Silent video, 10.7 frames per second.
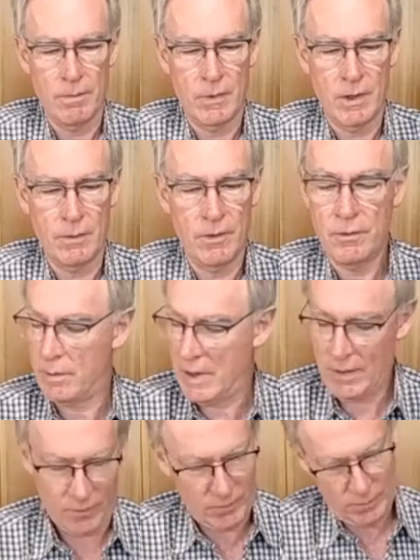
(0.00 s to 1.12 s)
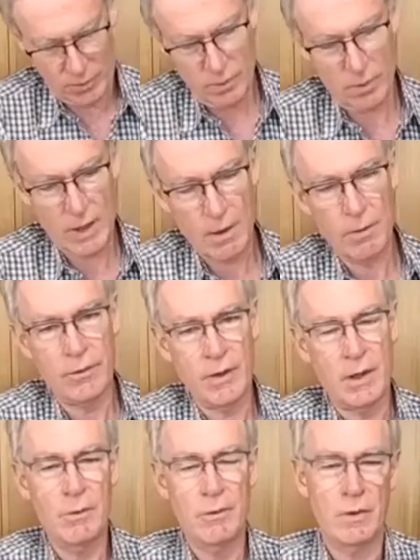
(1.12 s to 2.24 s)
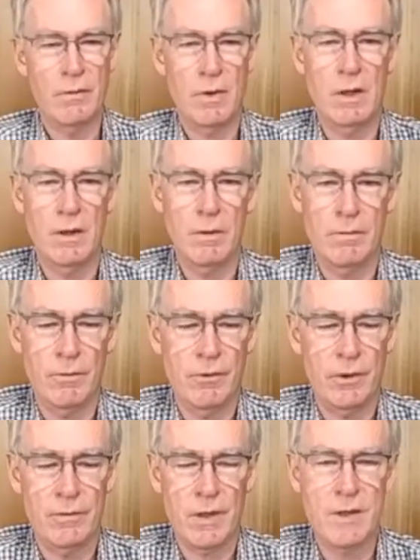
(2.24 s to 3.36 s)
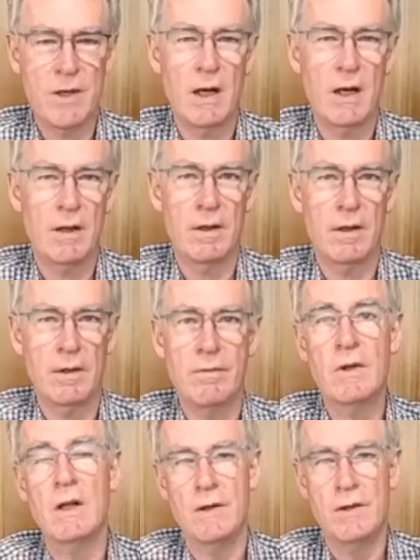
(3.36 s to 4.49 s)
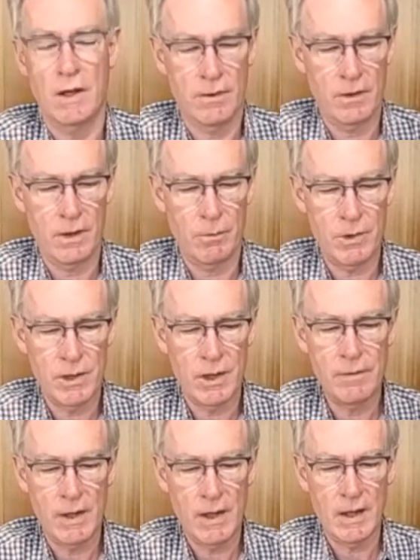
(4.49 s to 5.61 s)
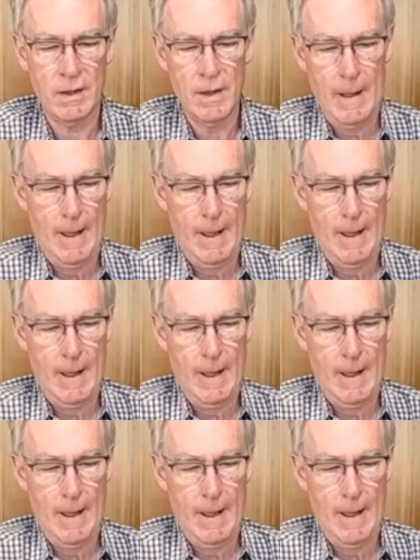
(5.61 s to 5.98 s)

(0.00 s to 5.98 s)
This place, Coolangatta Estate, was a little self-contained village, actually, which even had